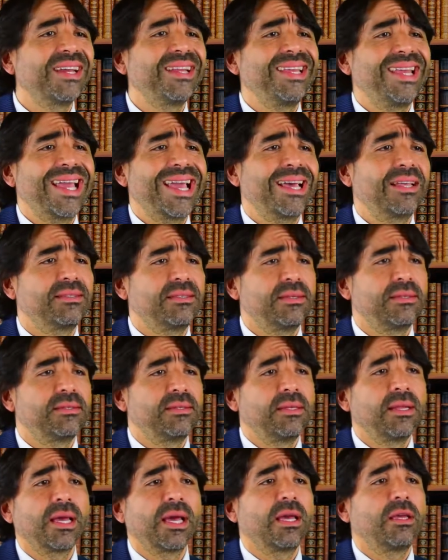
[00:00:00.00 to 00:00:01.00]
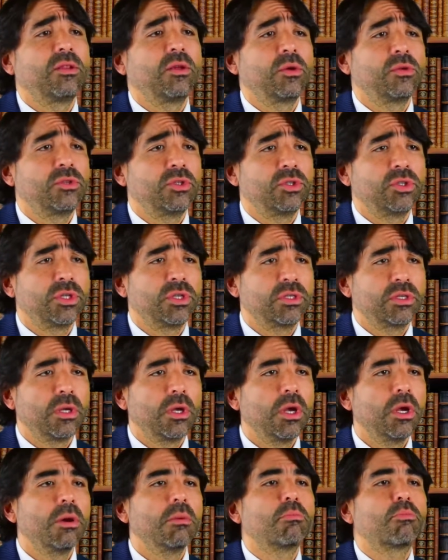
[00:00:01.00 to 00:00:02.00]
fatty acids in high dosages,
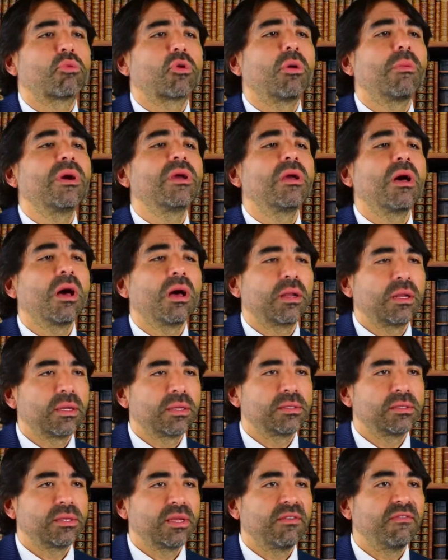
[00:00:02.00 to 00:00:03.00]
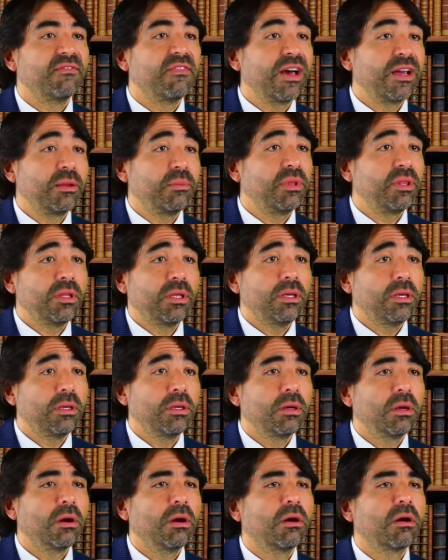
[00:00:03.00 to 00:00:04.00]
probiotics, and vitamin
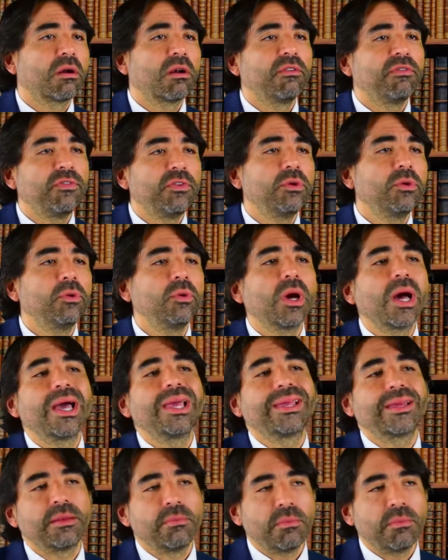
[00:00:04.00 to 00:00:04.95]
D are a few I